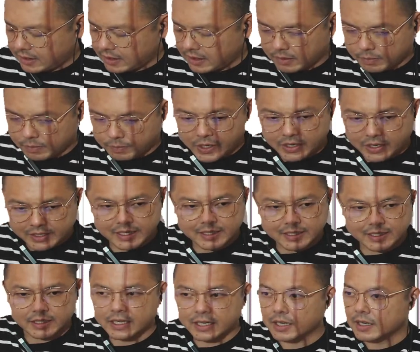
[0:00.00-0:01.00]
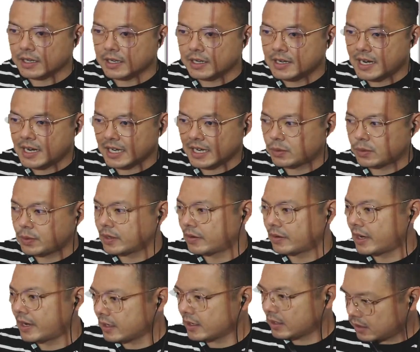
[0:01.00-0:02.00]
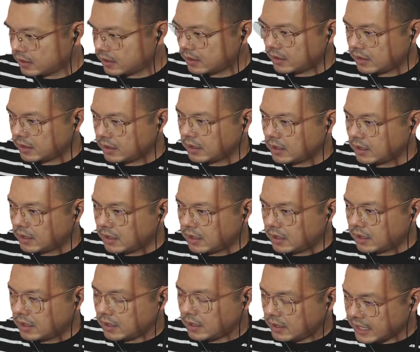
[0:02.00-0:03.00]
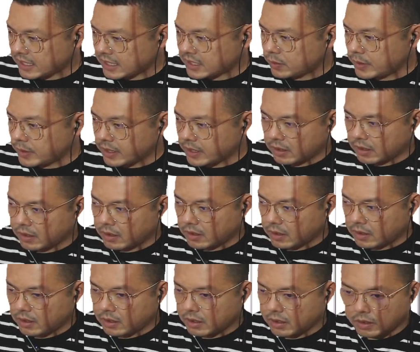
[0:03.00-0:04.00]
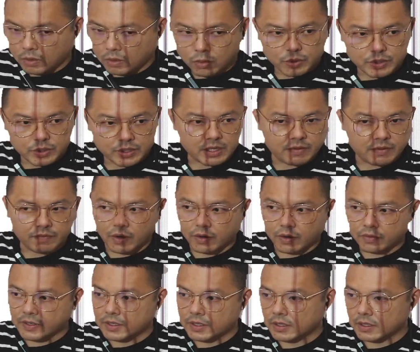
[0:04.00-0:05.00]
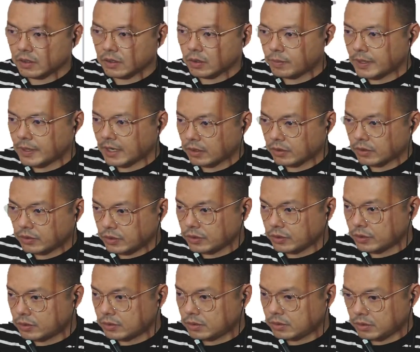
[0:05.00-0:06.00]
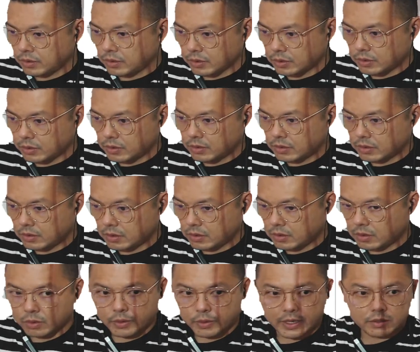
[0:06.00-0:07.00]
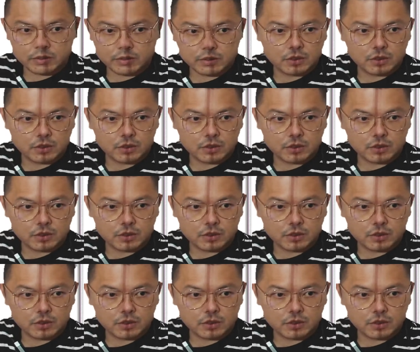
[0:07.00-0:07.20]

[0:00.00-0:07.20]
Because here's the thing, next week, right? Next week, who is involved in the open house? You, who else?